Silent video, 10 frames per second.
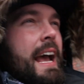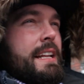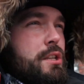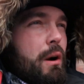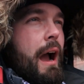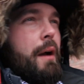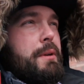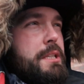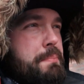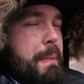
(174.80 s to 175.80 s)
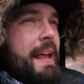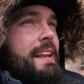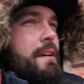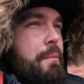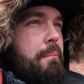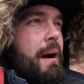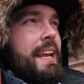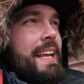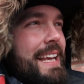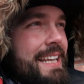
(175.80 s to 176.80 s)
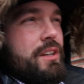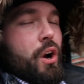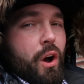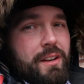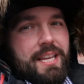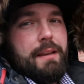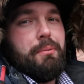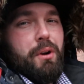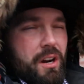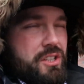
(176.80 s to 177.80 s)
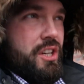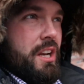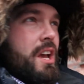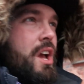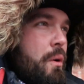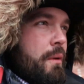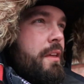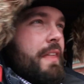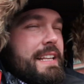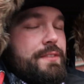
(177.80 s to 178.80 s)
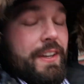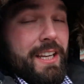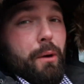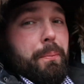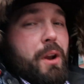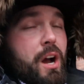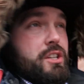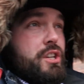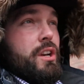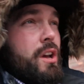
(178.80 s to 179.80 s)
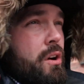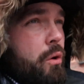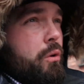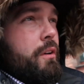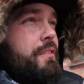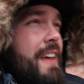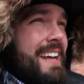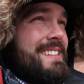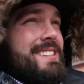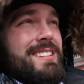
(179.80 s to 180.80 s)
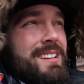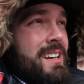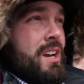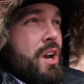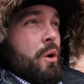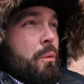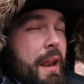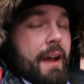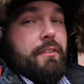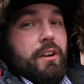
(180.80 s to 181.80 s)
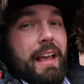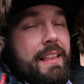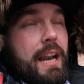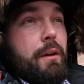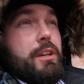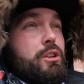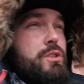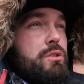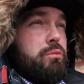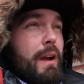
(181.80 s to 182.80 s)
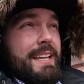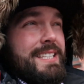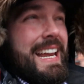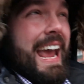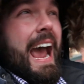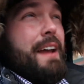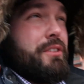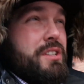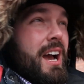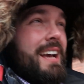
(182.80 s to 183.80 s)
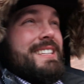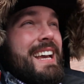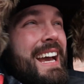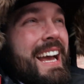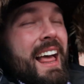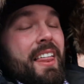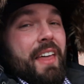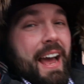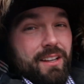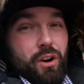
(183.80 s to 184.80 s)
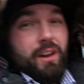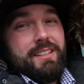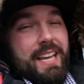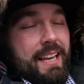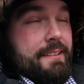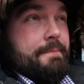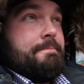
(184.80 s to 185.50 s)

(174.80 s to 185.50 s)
And so I would spend money in content production, whether that's video production or if that's whatever. then I would use the rest to advertise that content.